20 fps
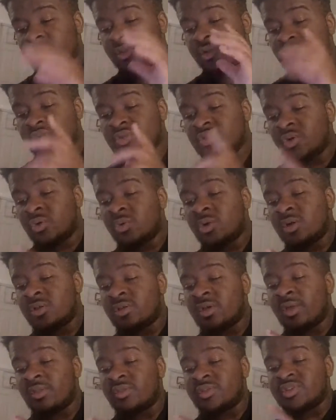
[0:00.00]
There's no way
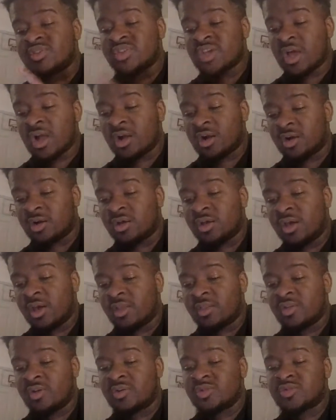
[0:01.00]
that the saga
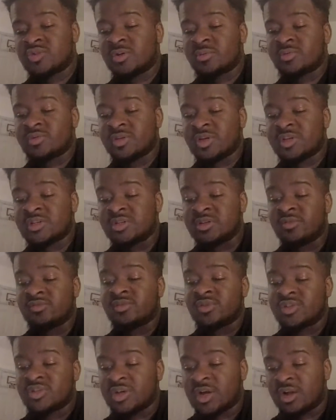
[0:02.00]
and interpretation of
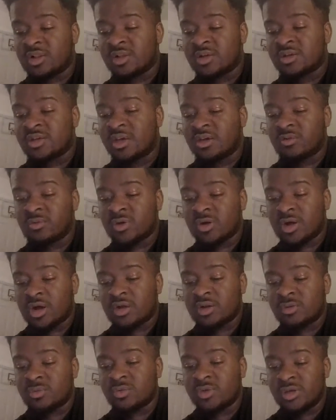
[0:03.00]
T'Challa, King of
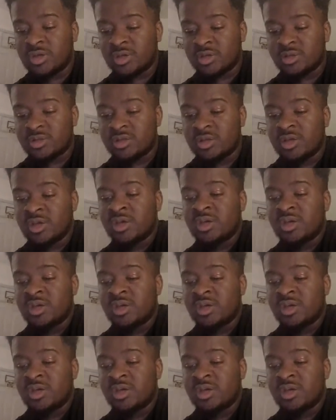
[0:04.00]
Wakanda, will end.